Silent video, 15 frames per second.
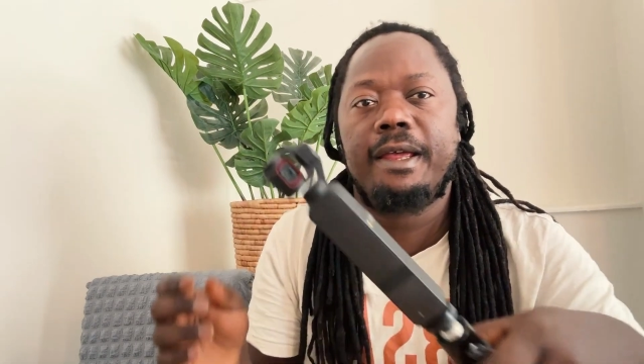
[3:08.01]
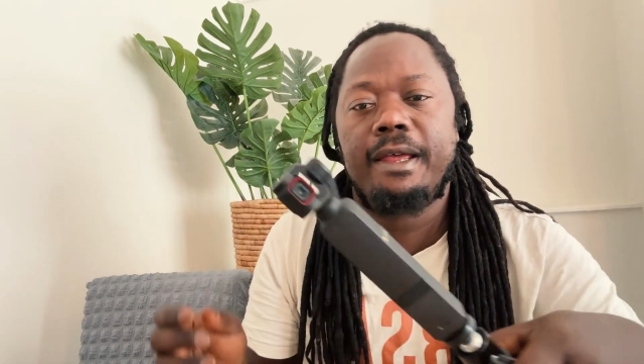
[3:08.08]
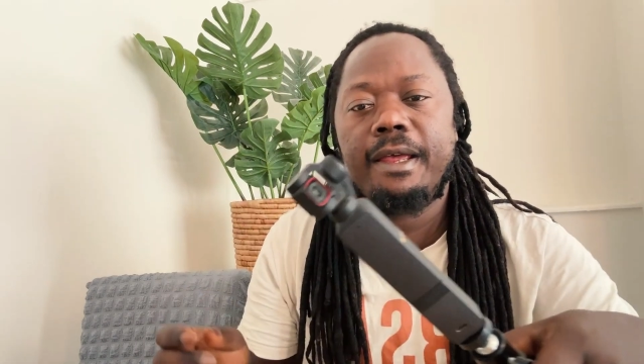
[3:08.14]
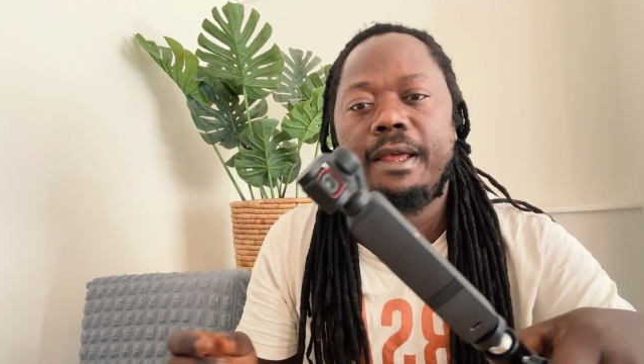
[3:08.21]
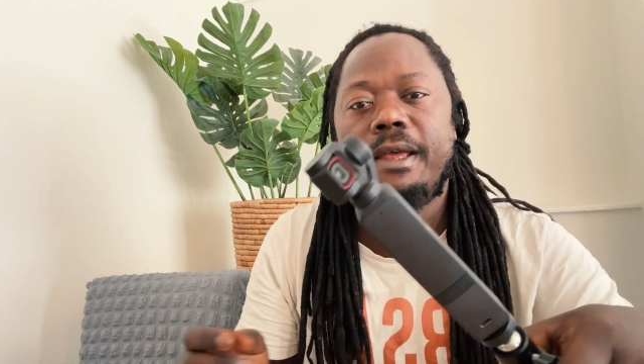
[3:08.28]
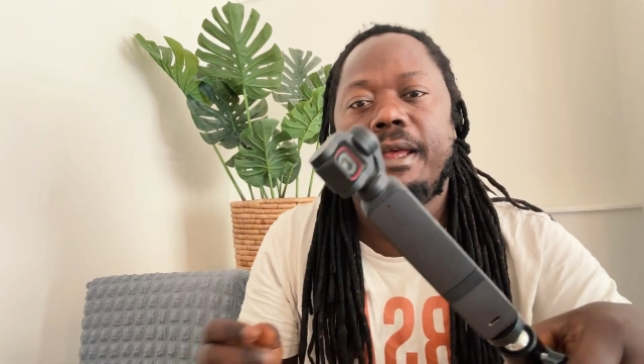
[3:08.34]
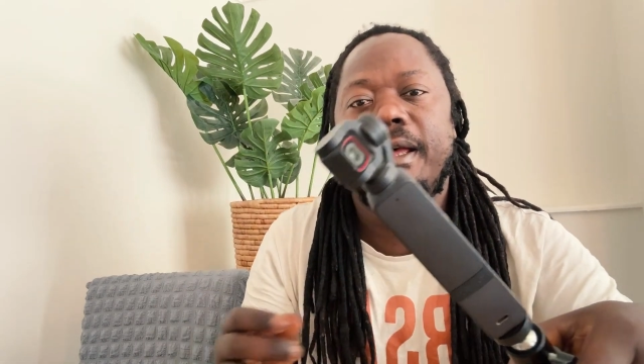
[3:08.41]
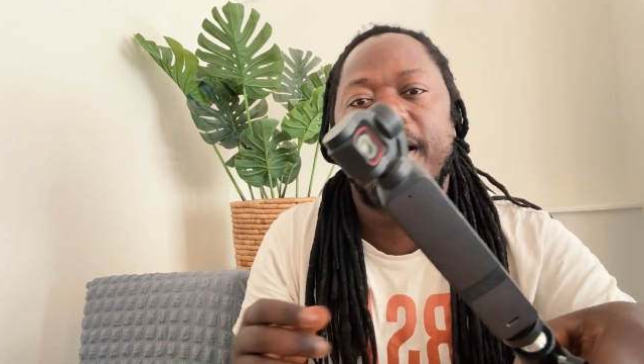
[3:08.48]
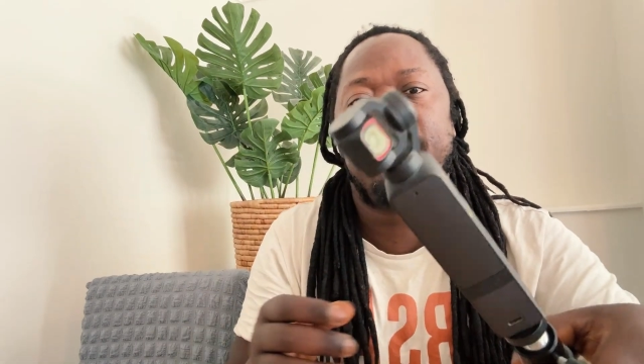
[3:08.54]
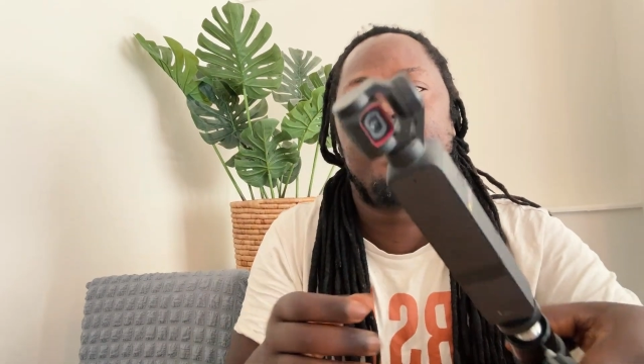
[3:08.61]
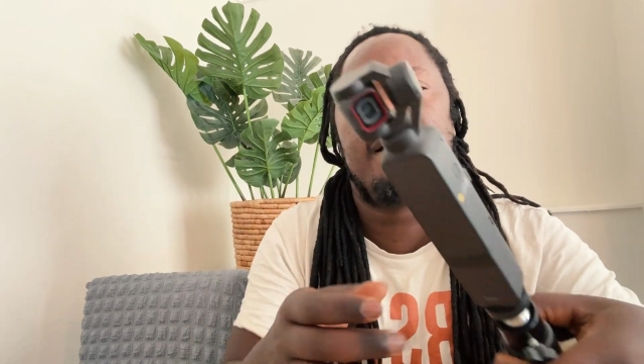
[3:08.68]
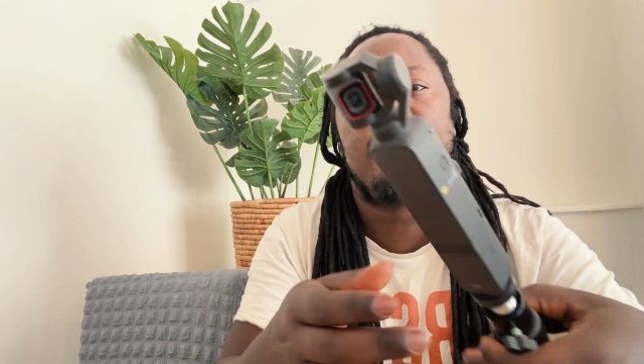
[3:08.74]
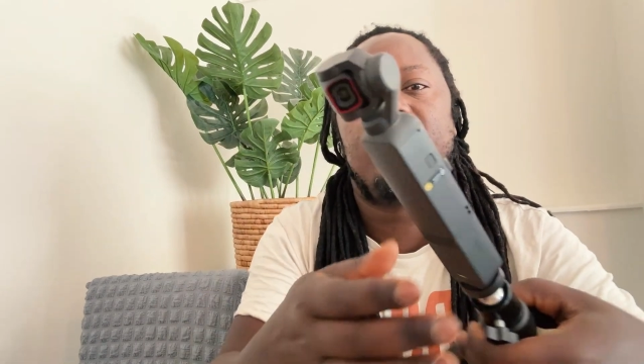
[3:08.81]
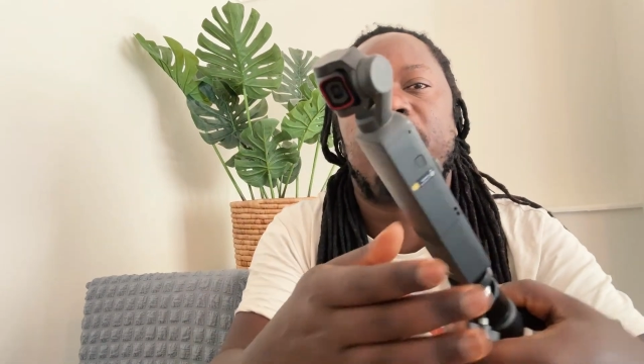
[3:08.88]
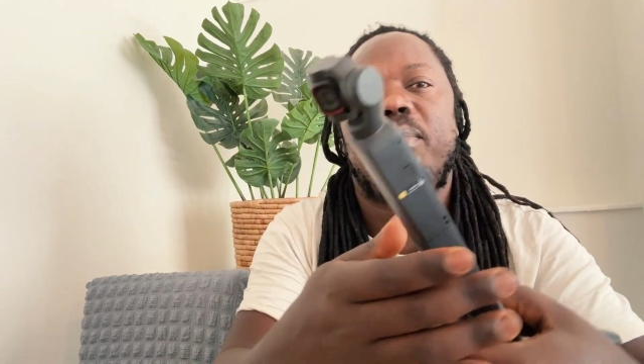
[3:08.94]
Osmo
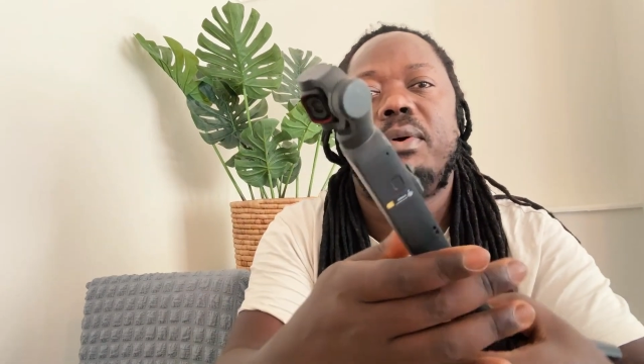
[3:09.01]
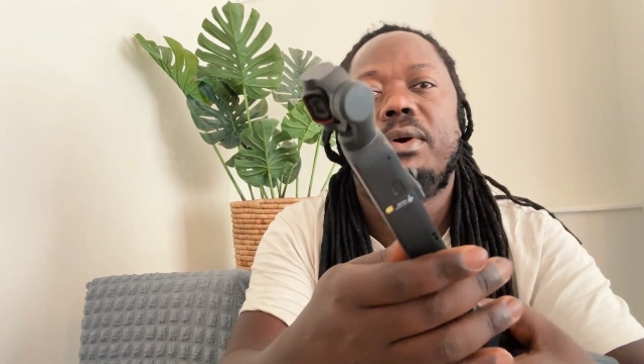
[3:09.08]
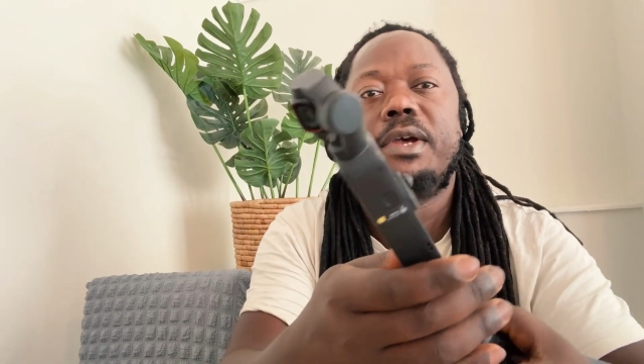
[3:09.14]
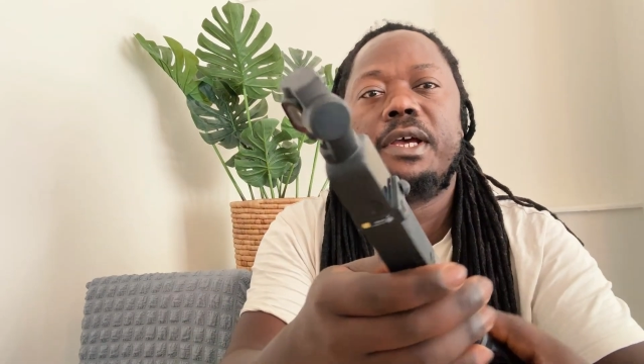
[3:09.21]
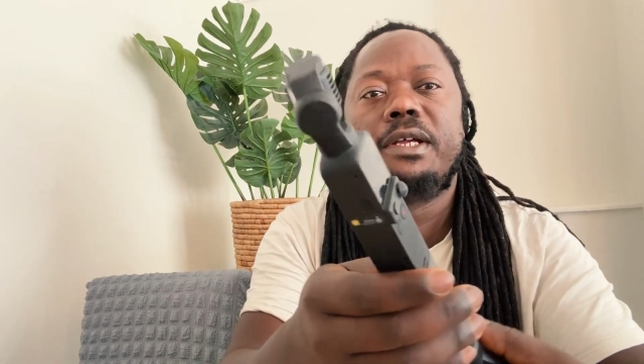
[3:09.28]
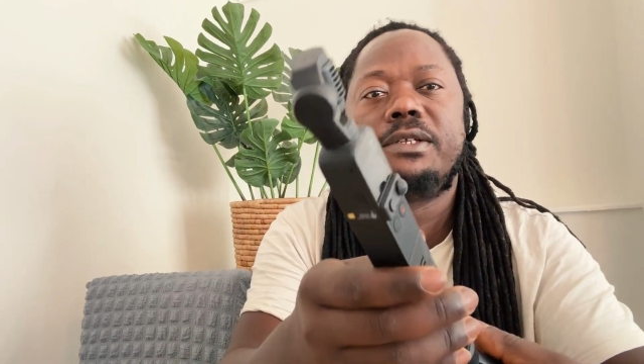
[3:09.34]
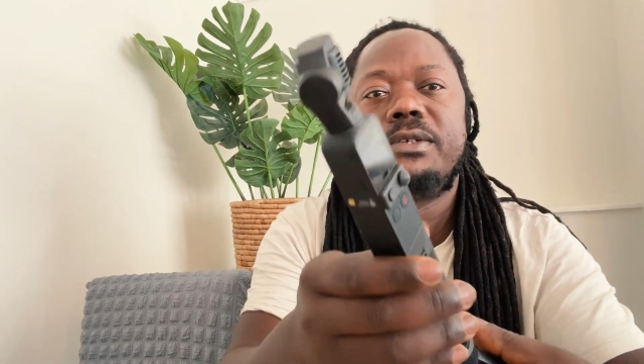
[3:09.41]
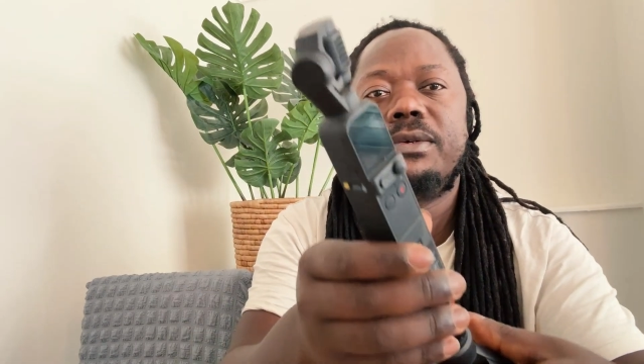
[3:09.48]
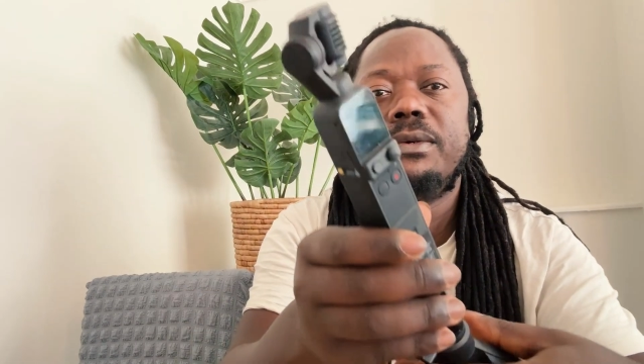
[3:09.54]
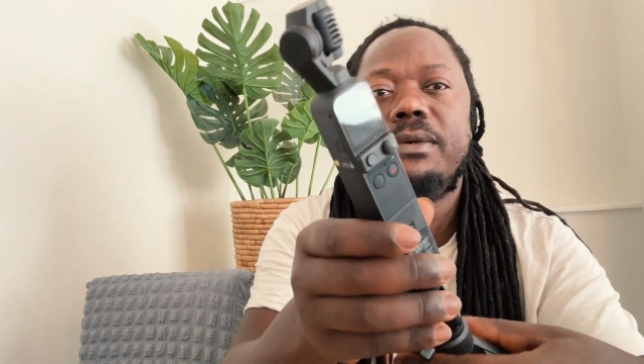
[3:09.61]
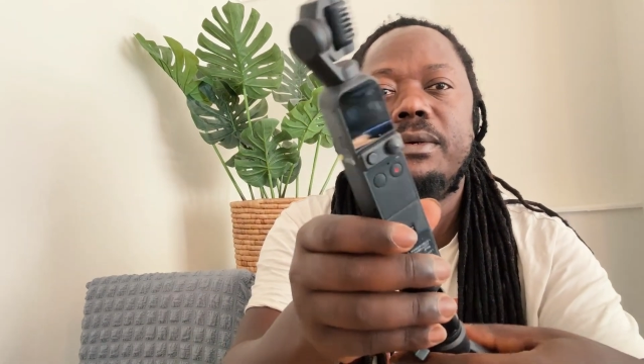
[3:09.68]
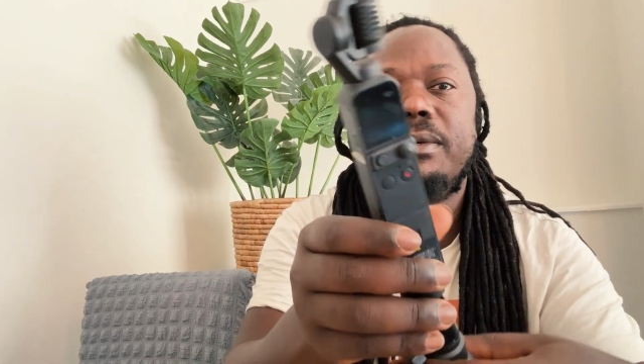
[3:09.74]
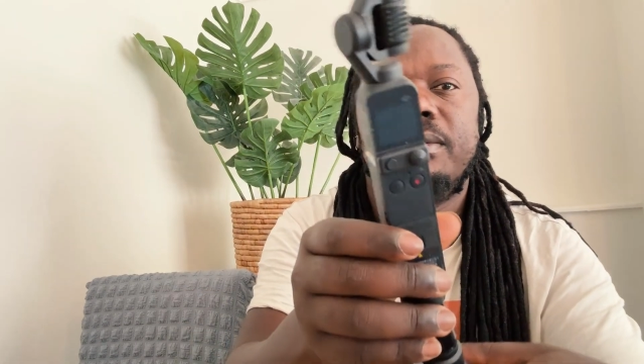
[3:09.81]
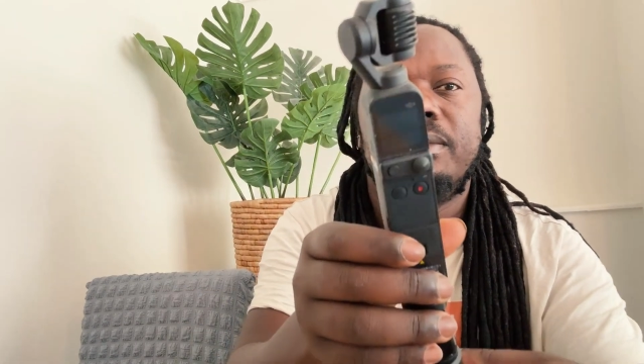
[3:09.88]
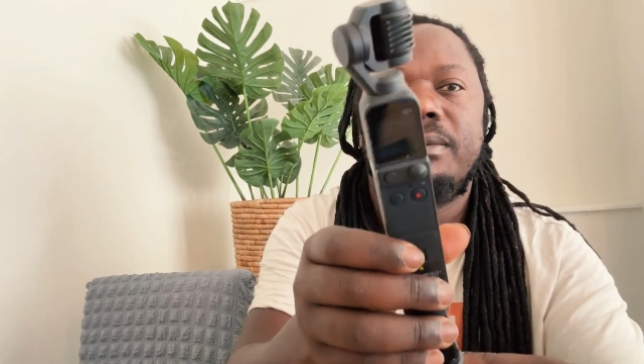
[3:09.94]
Pocket
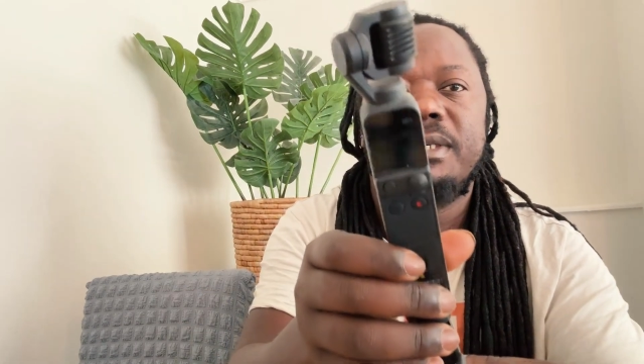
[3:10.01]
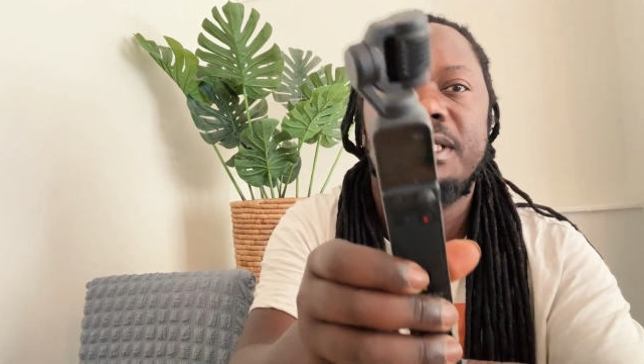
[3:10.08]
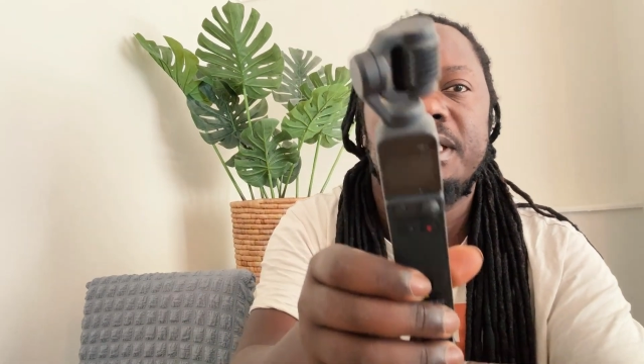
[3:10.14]
2